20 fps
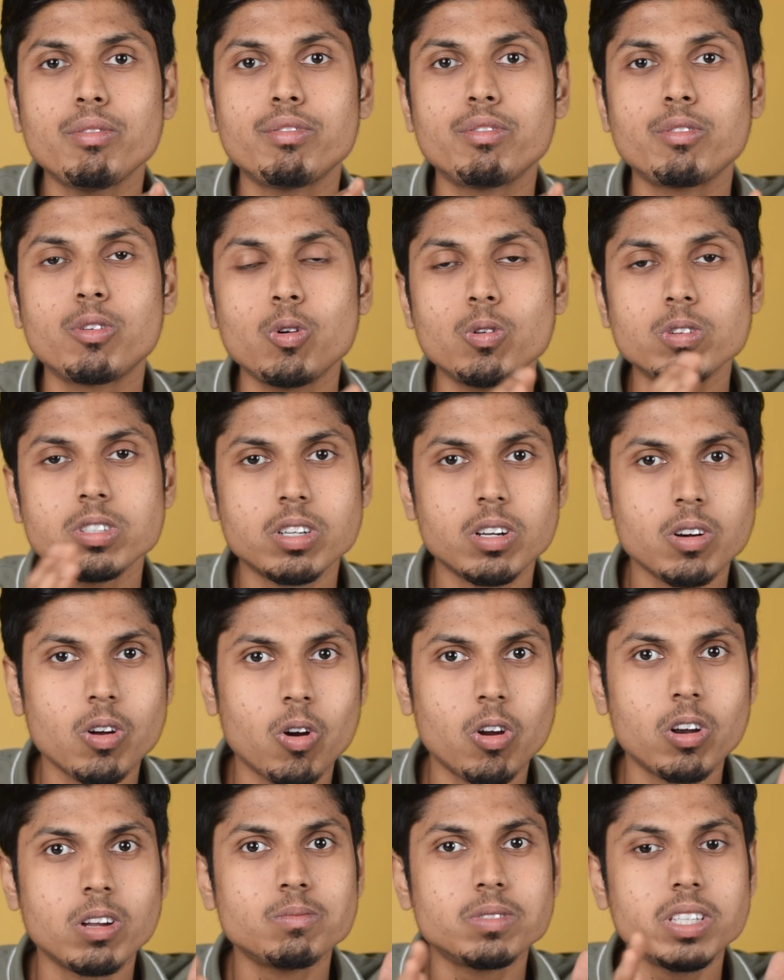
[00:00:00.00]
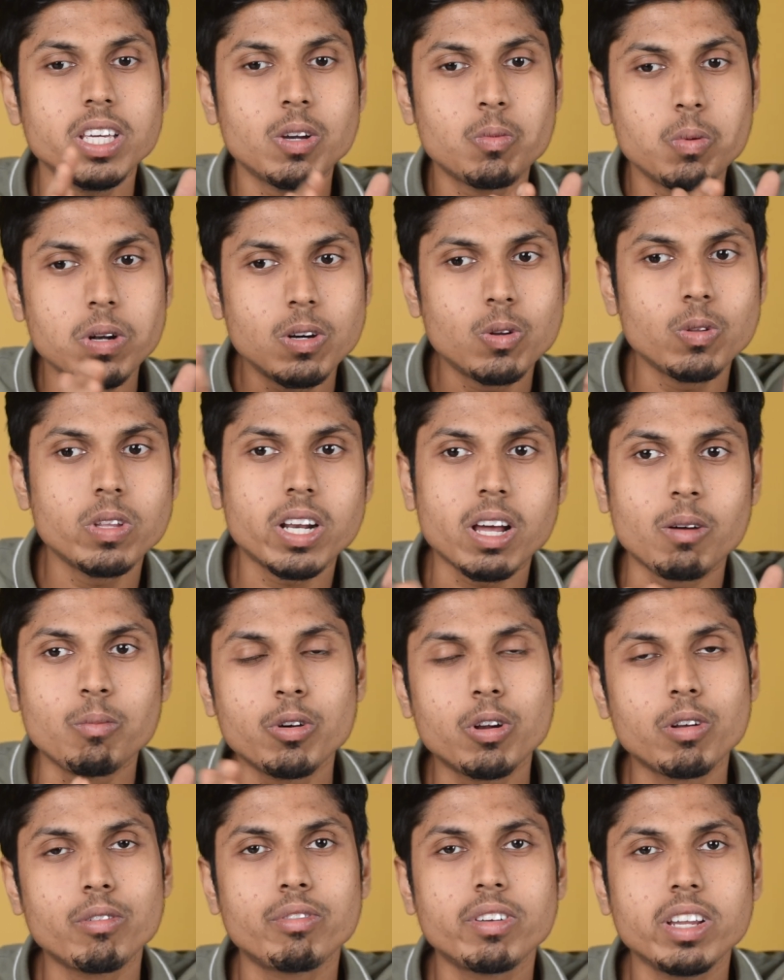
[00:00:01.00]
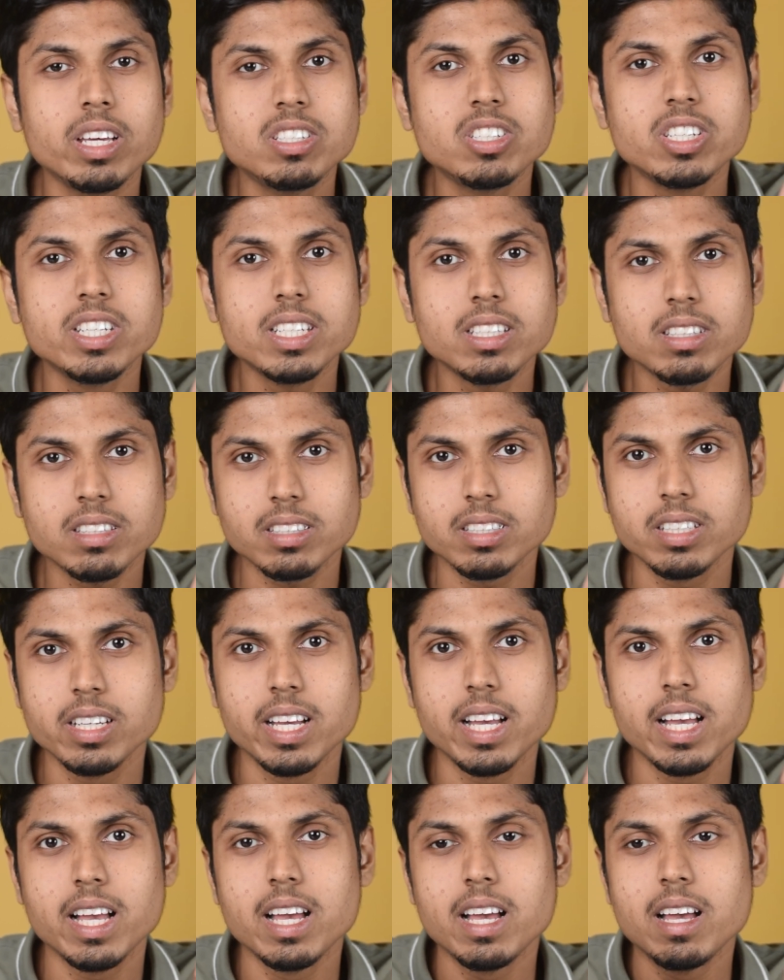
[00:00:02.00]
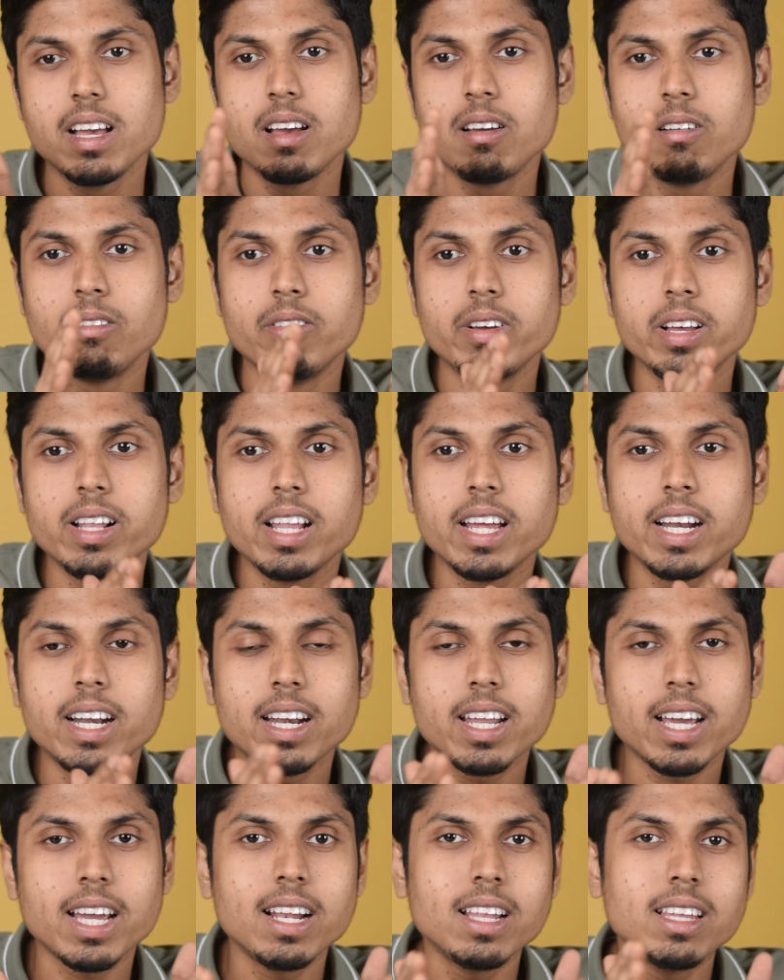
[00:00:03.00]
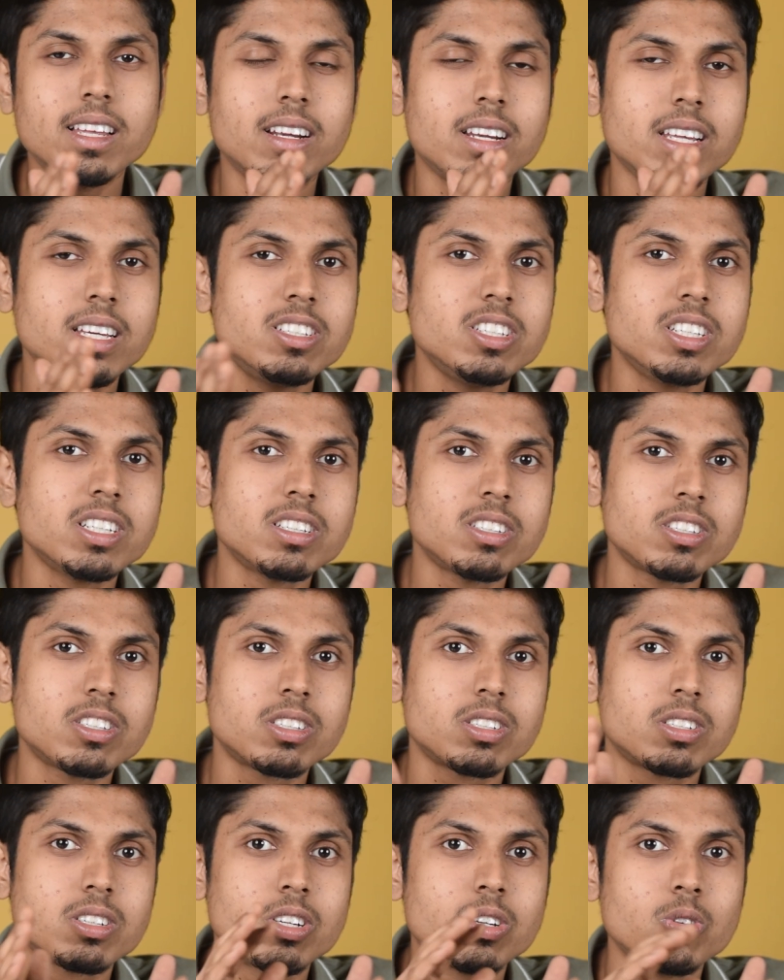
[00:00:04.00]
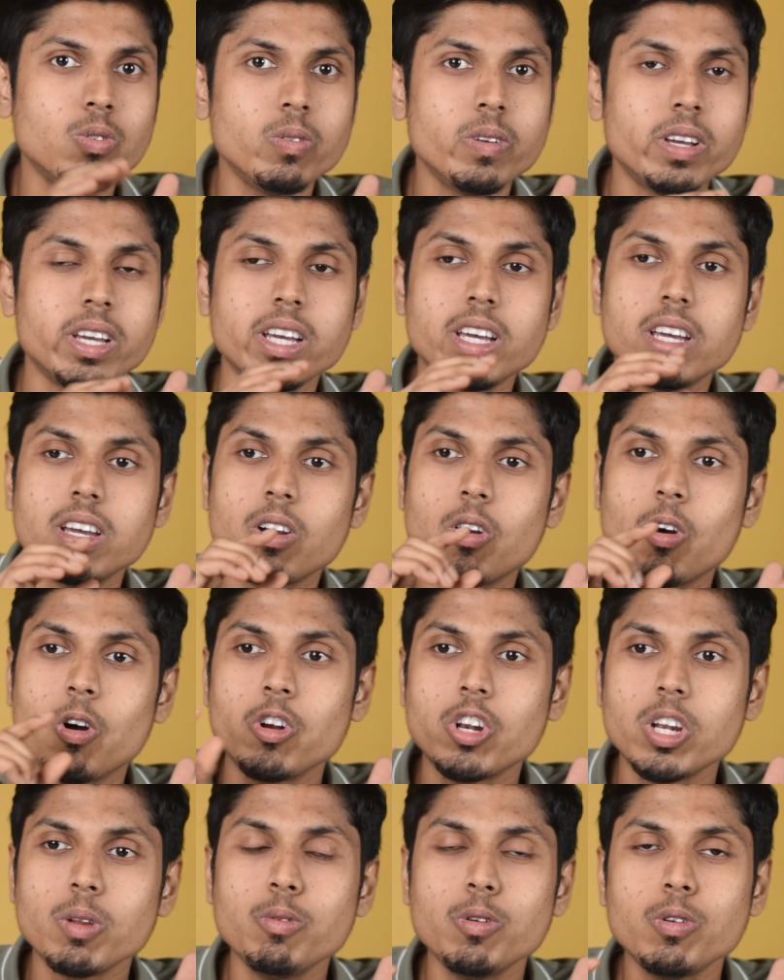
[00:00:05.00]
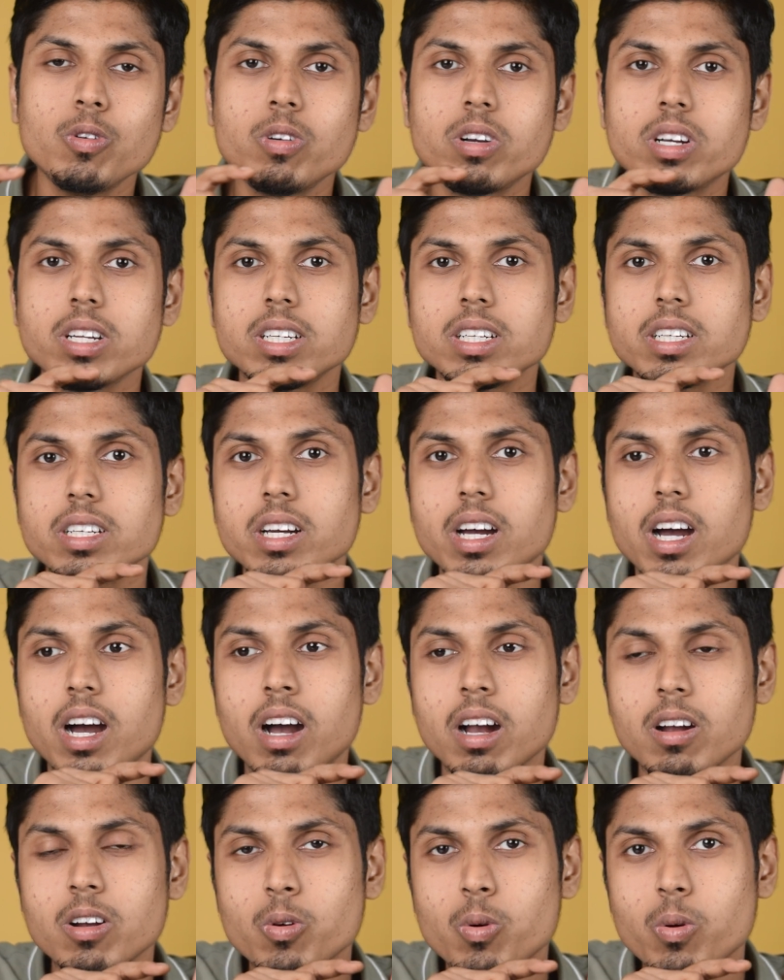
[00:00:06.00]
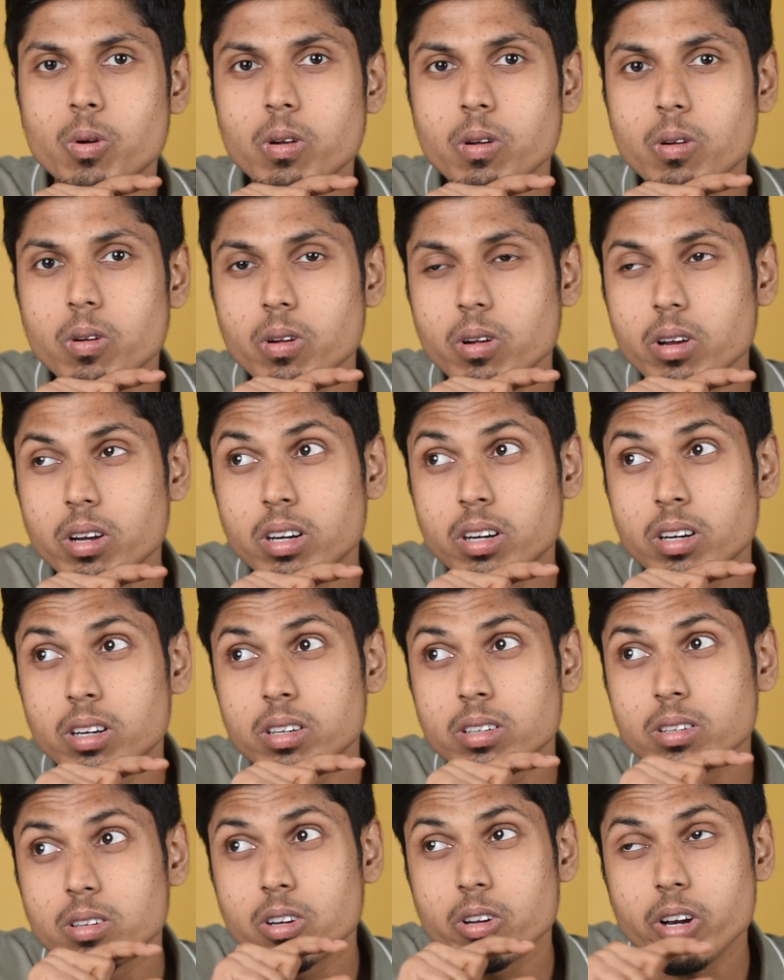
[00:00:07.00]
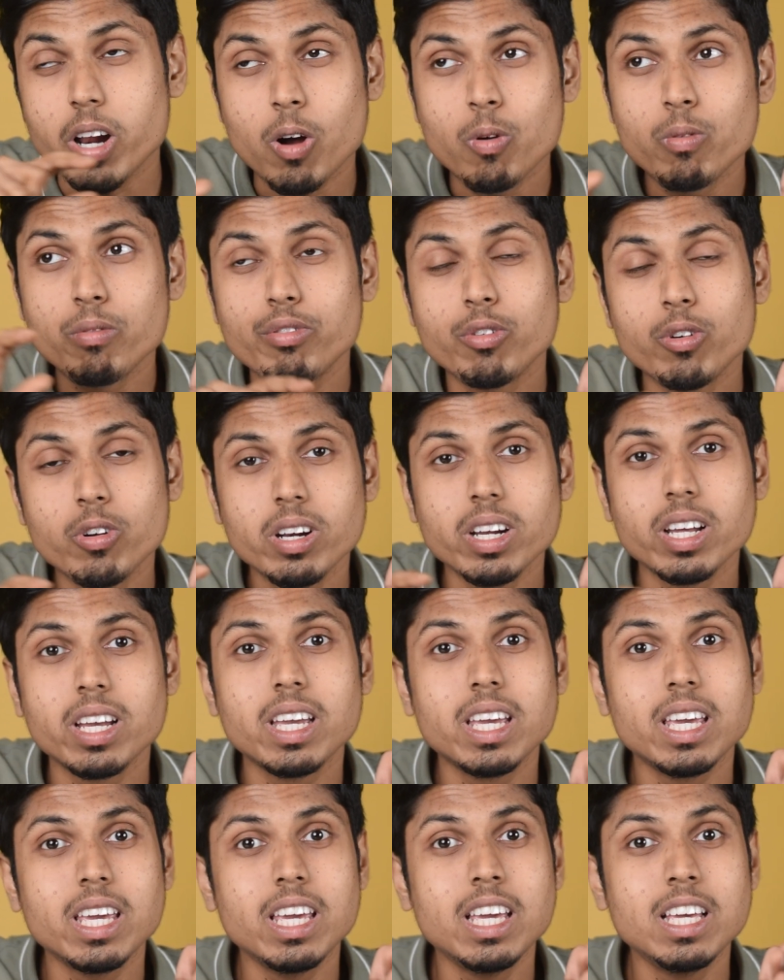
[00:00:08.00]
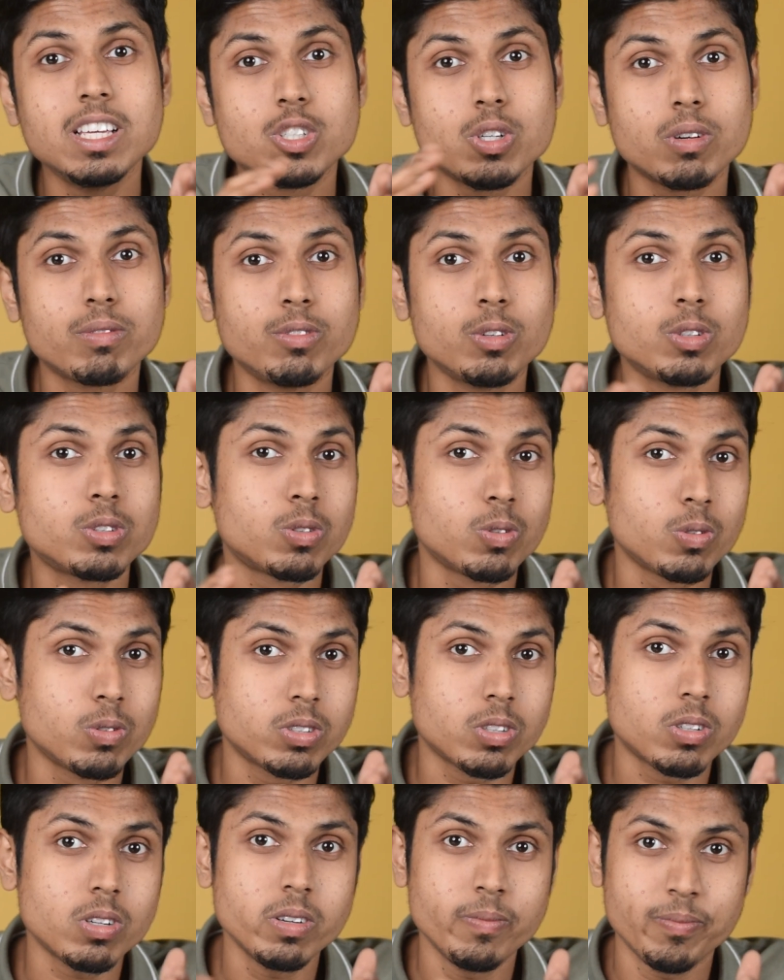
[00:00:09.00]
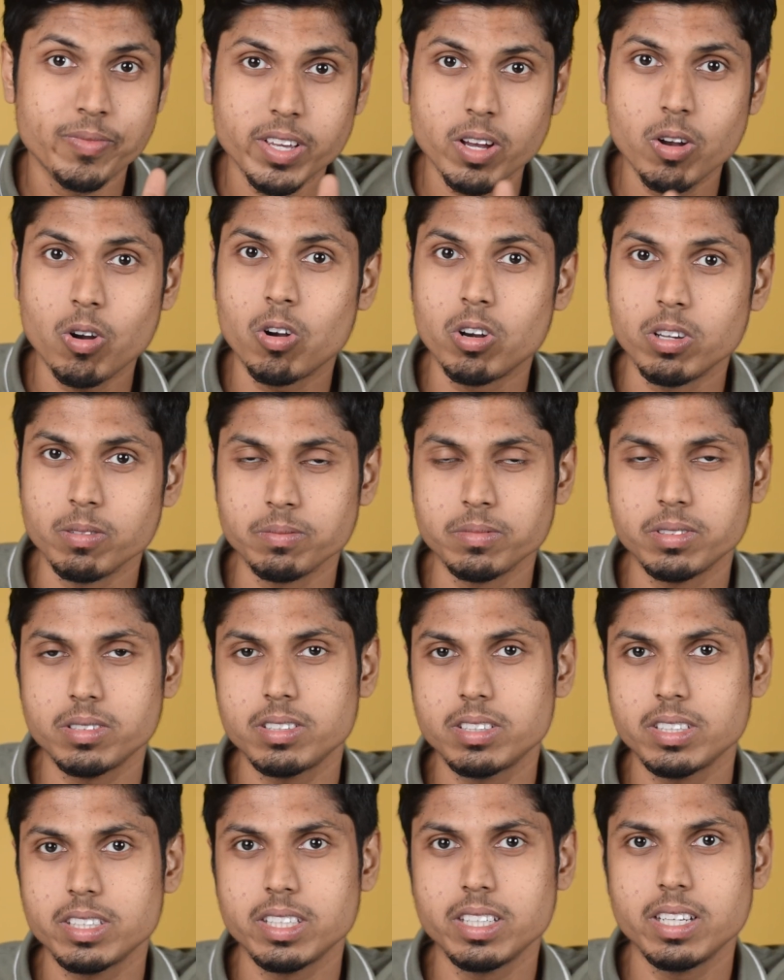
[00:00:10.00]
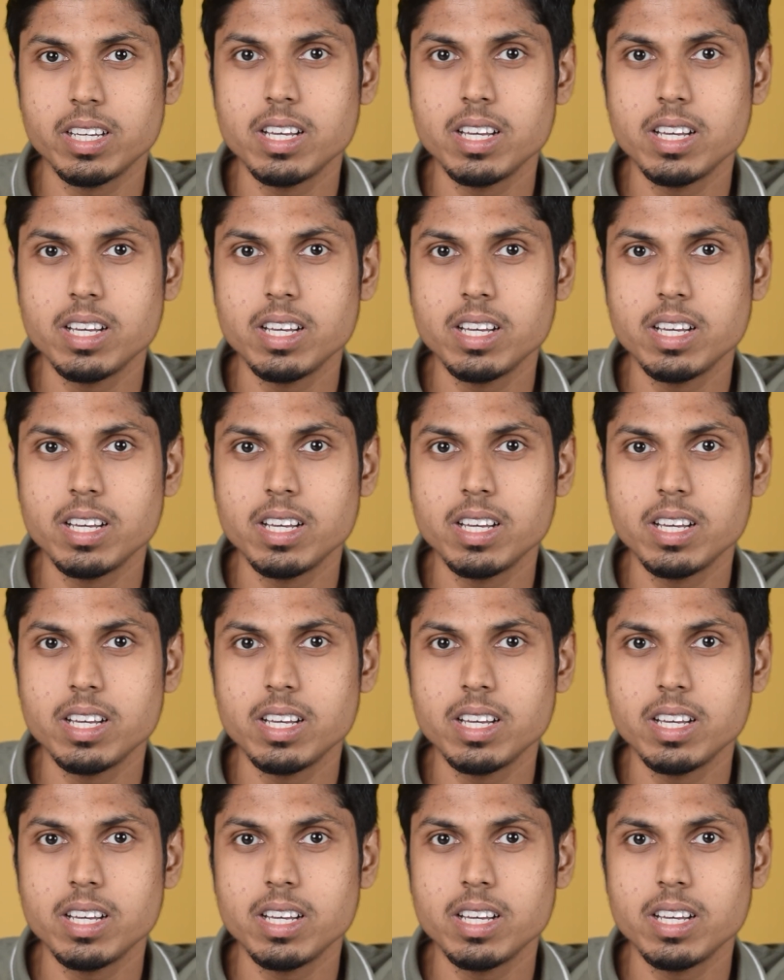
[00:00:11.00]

of rows or columns equal to the number of regions will entail the regions to contribute a crown for each of those rows or columns.